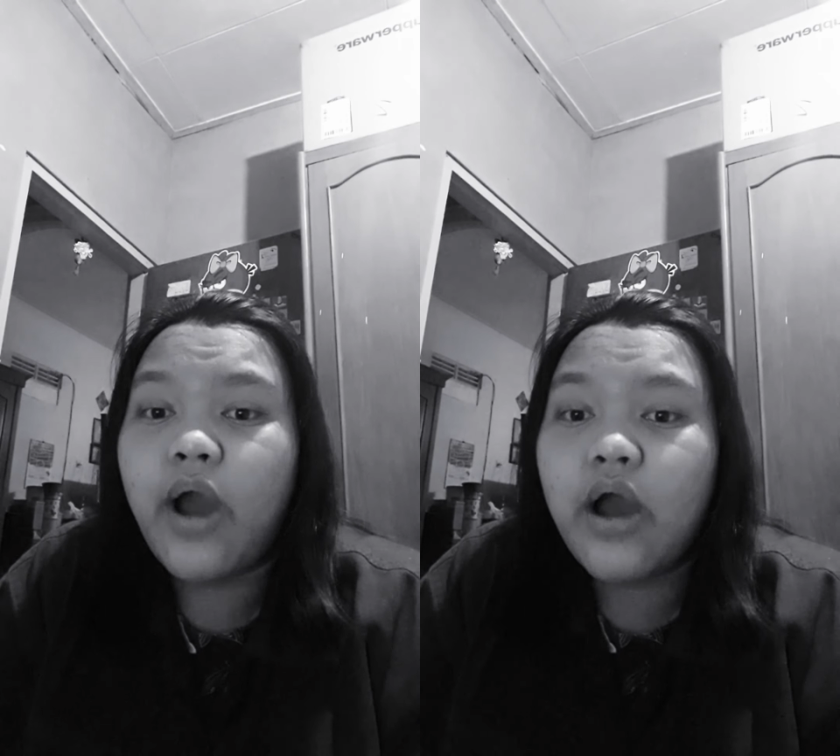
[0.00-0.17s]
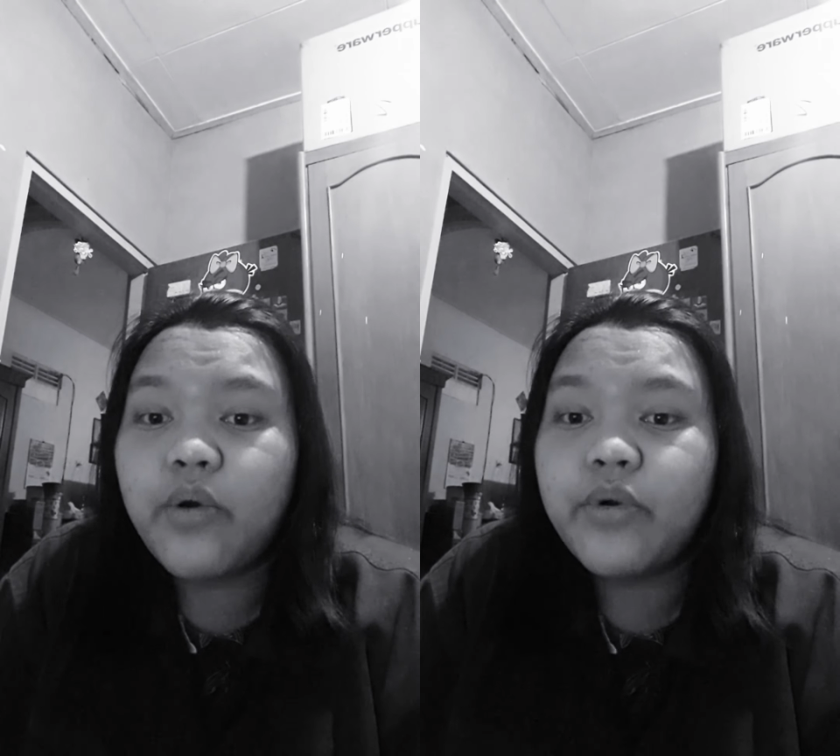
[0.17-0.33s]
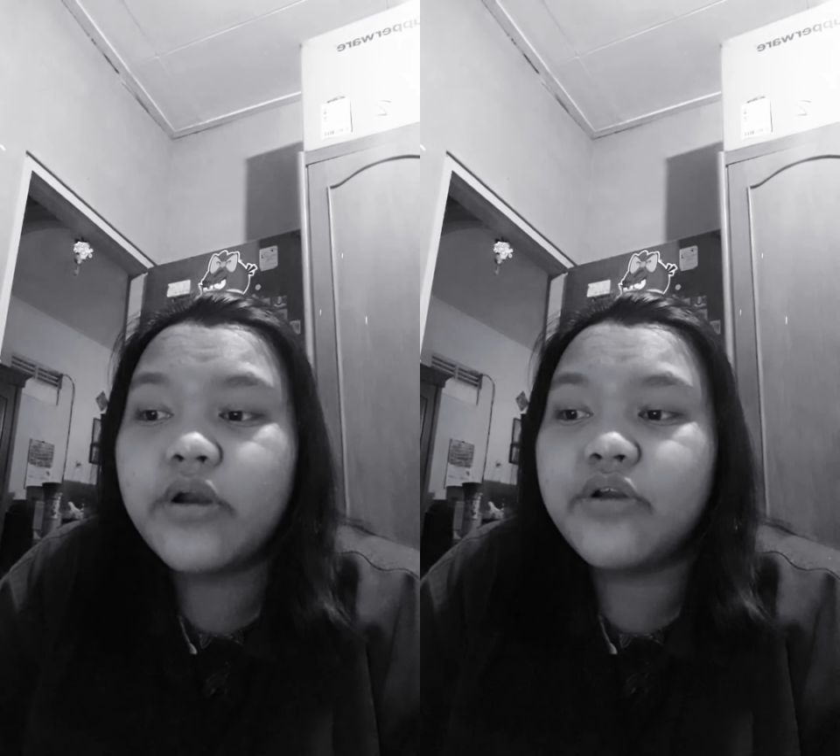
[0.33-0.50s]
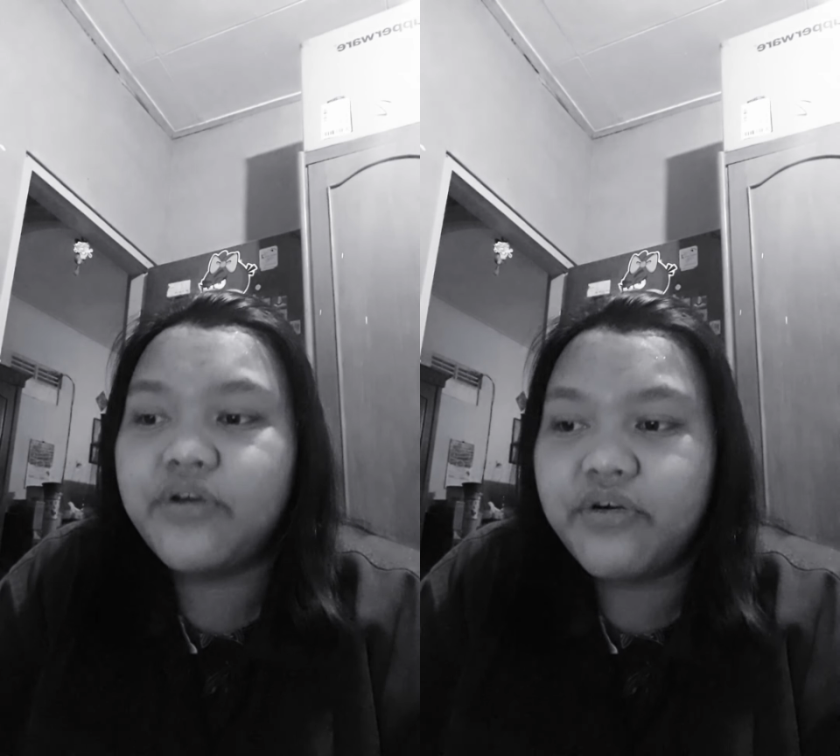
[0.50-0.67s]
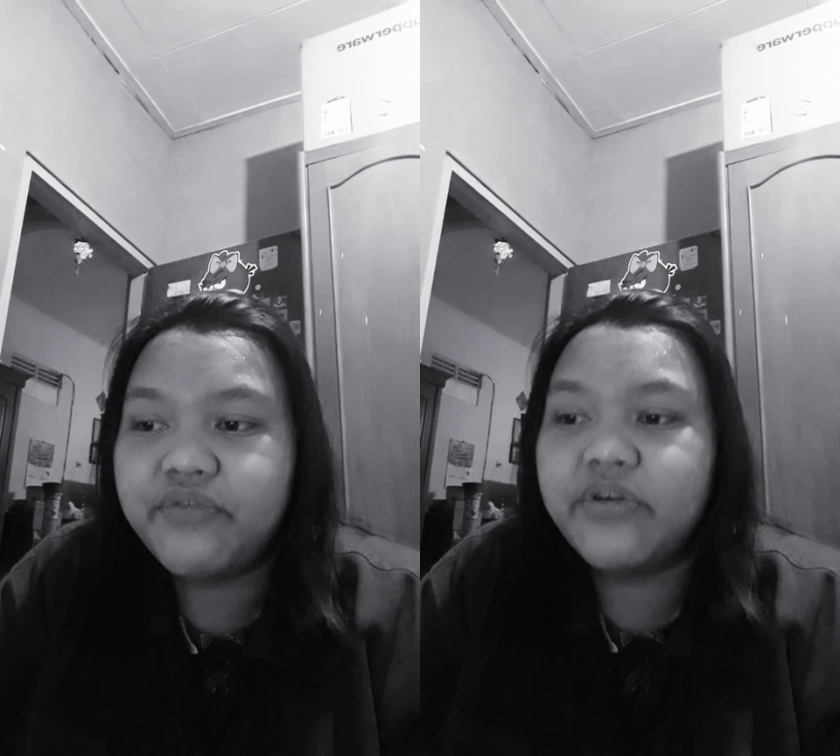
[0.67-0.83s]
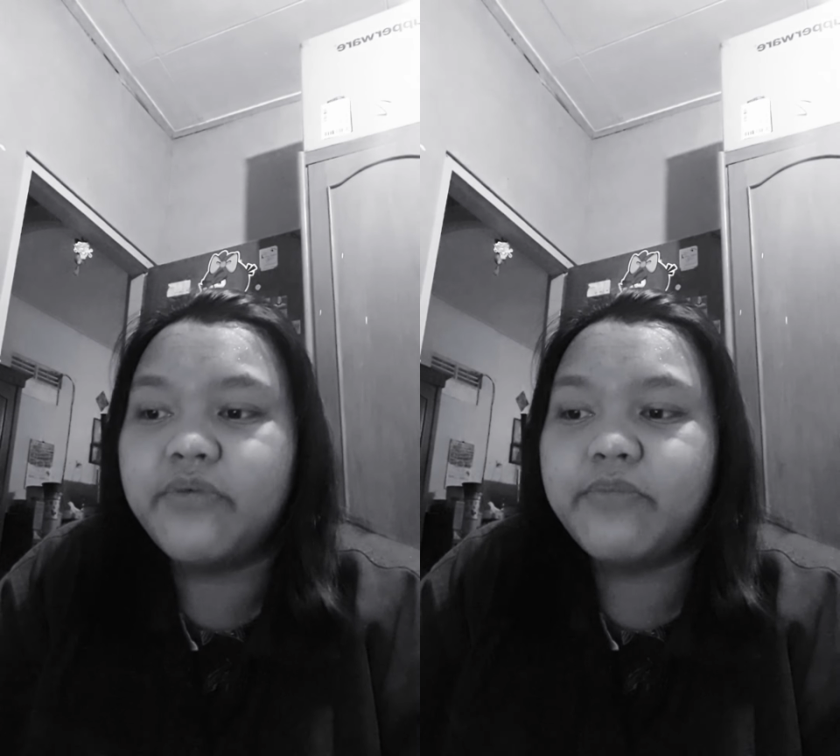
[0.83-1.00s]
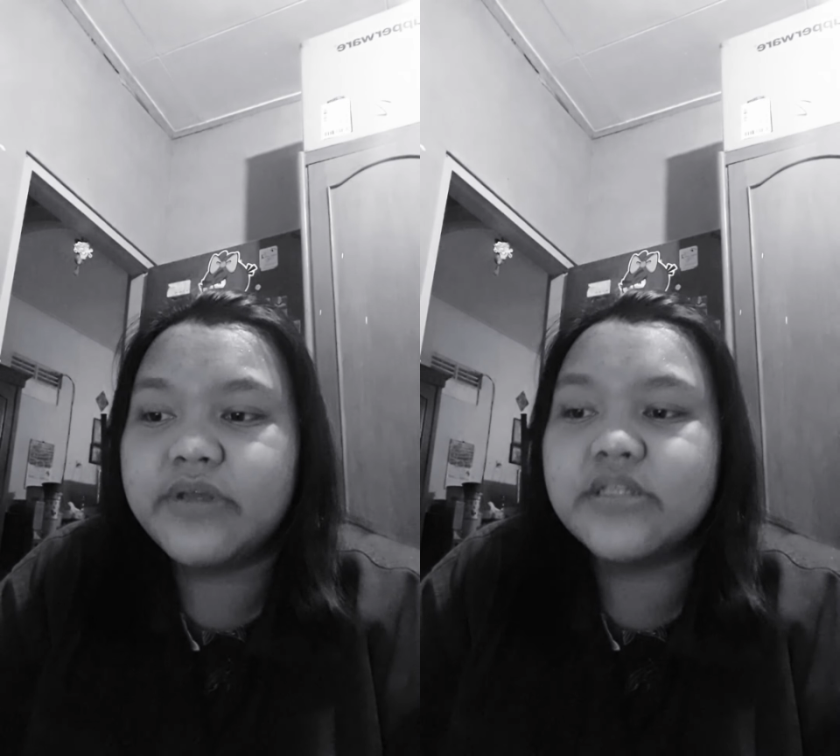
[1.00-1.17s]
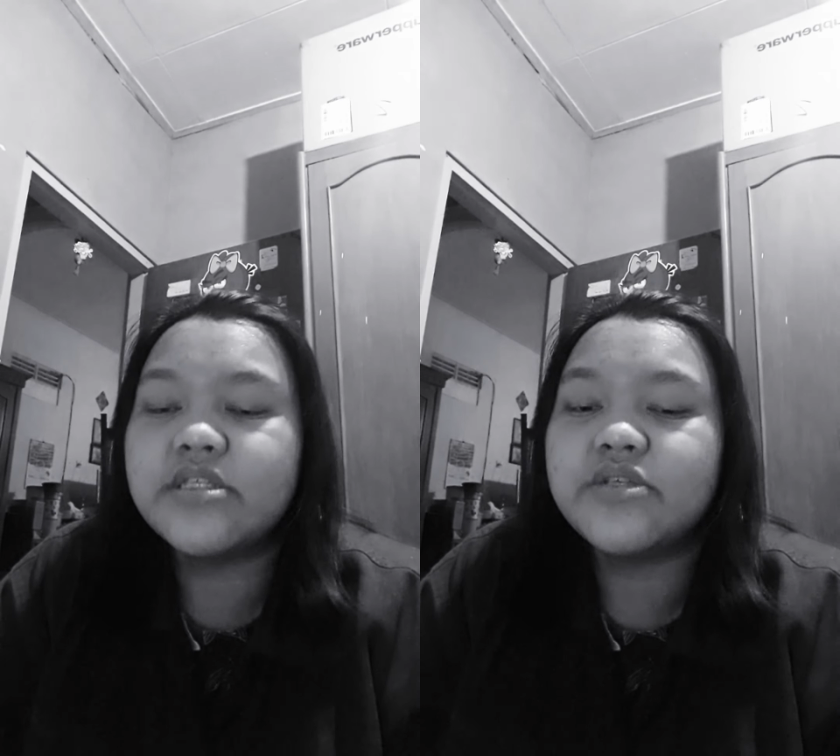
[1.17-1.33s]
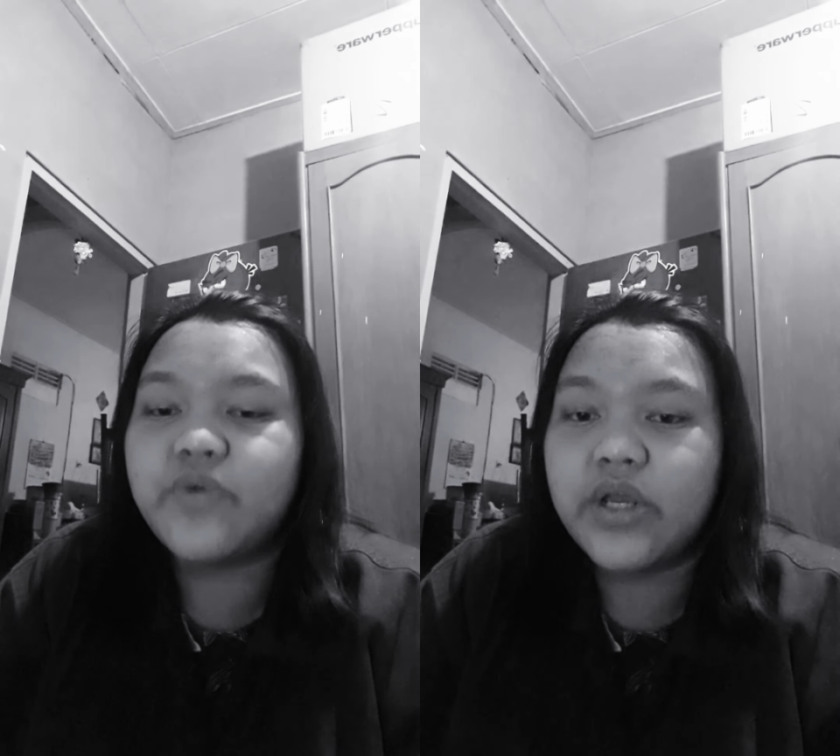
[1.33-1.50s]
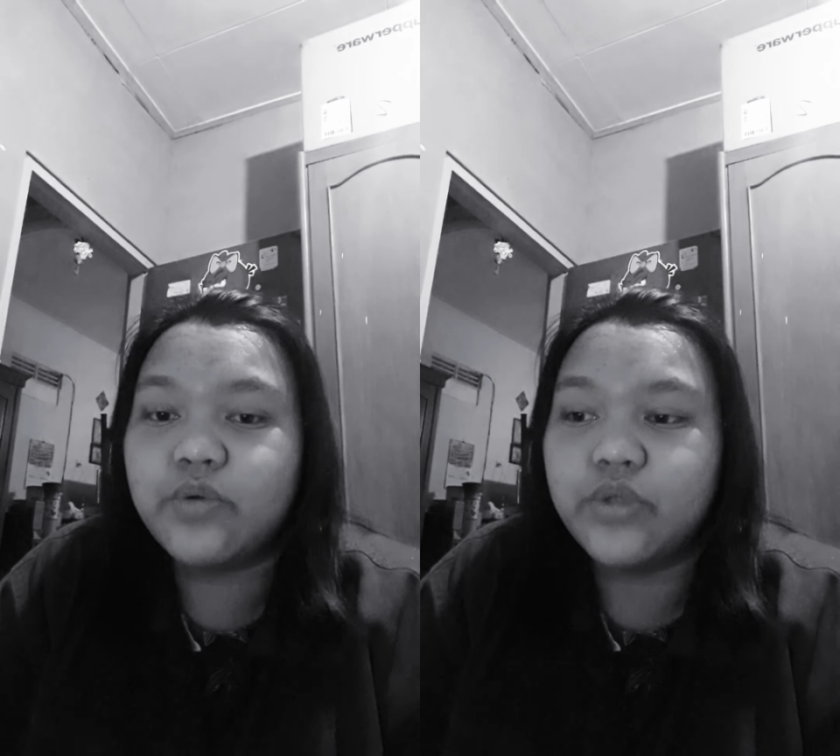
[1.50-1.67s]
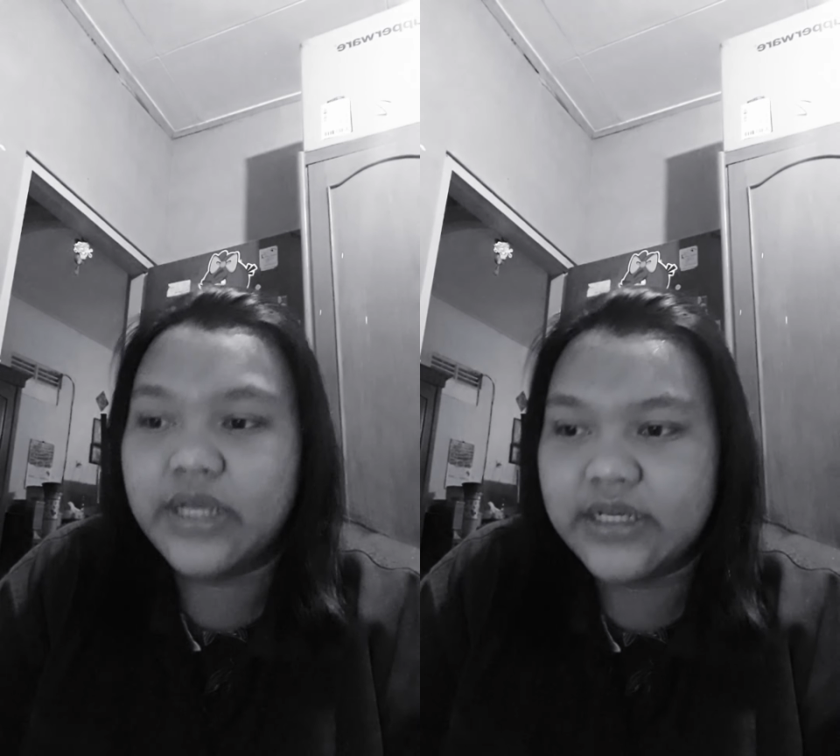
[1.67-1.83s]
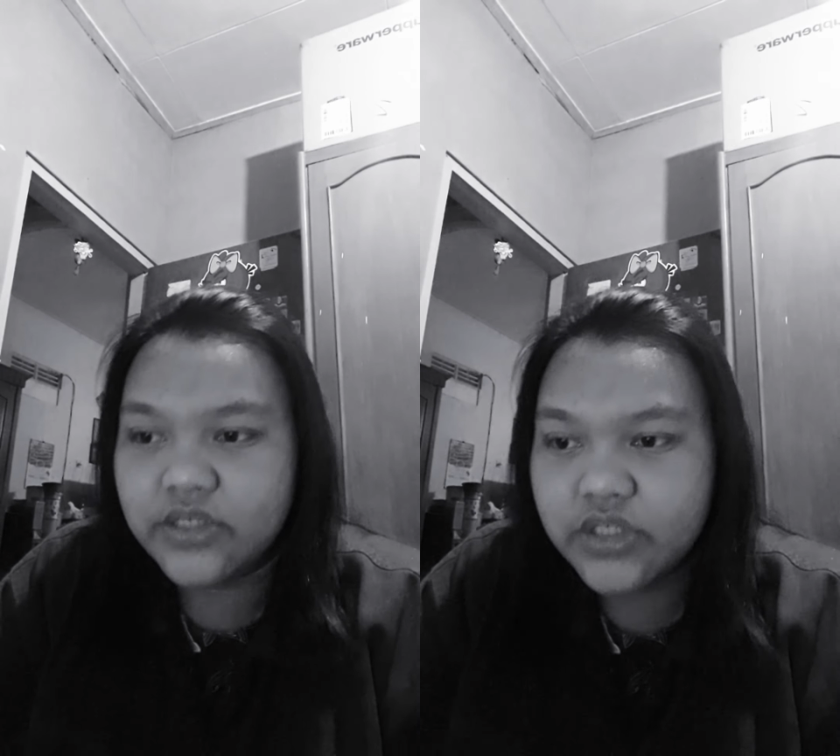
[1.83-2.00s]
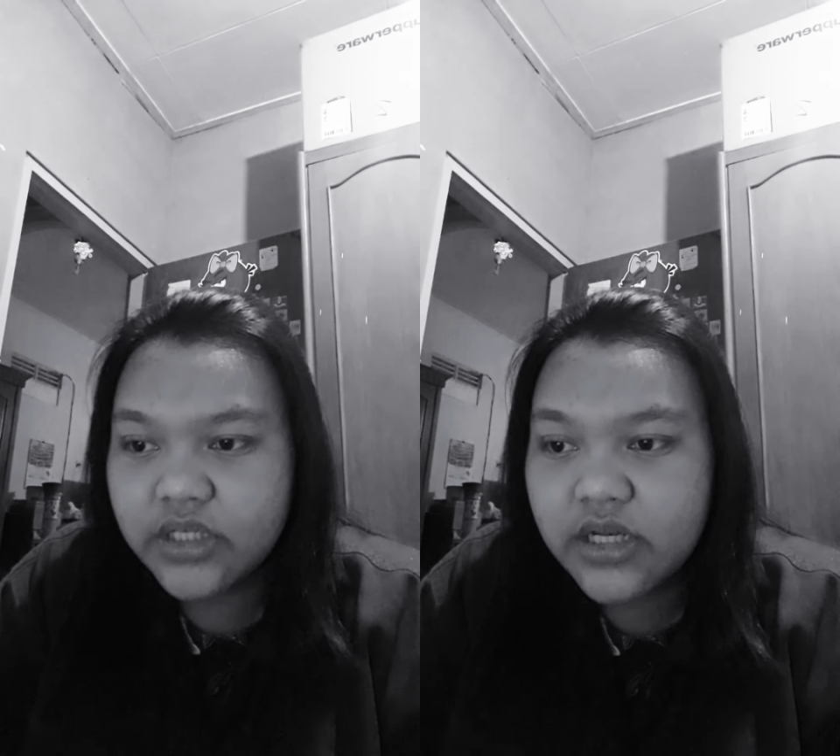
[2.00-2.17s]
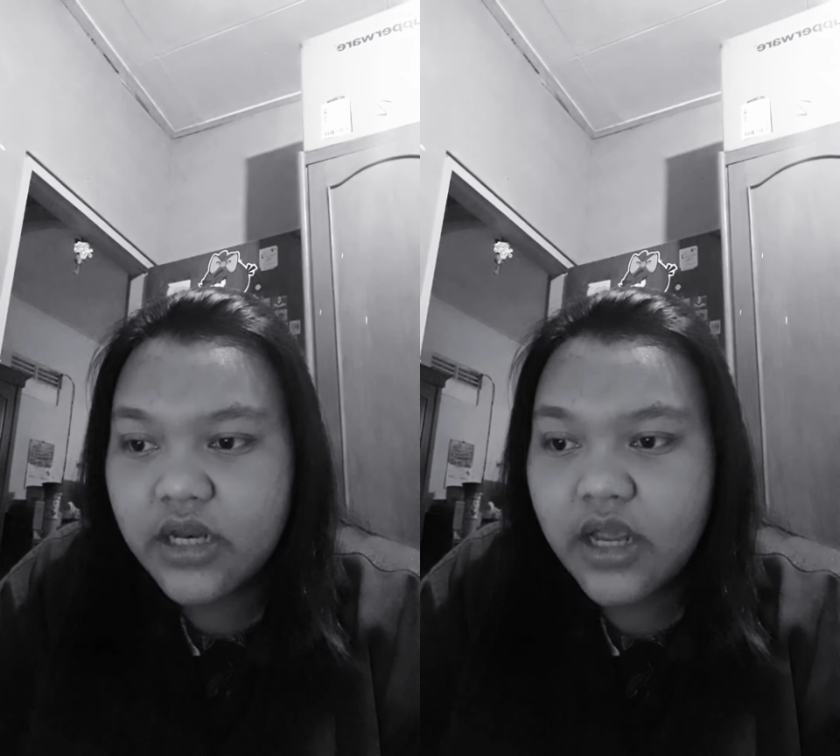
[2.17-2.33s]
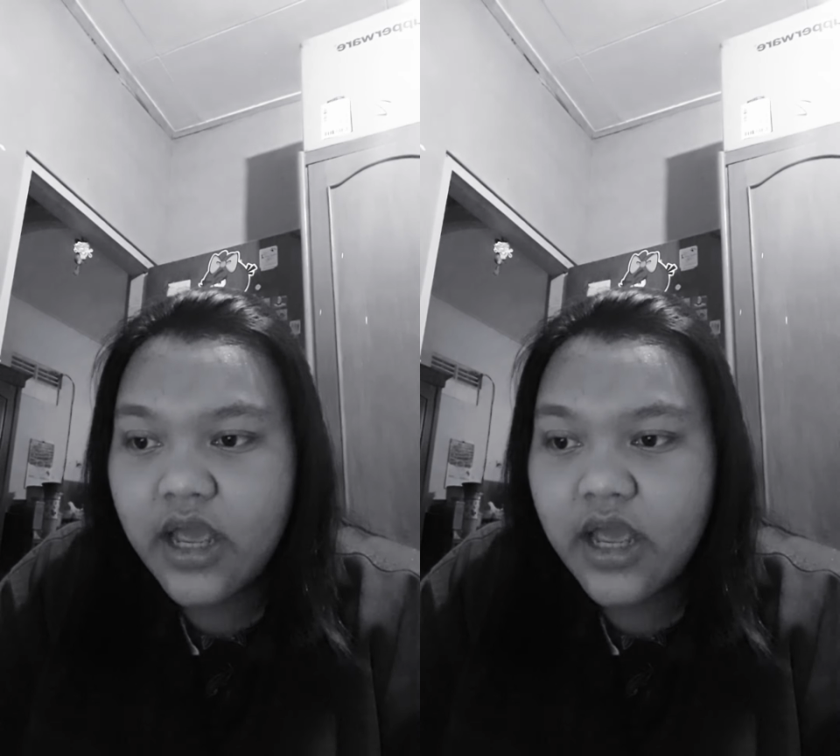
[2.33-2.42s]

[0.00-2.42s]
our government's regulation,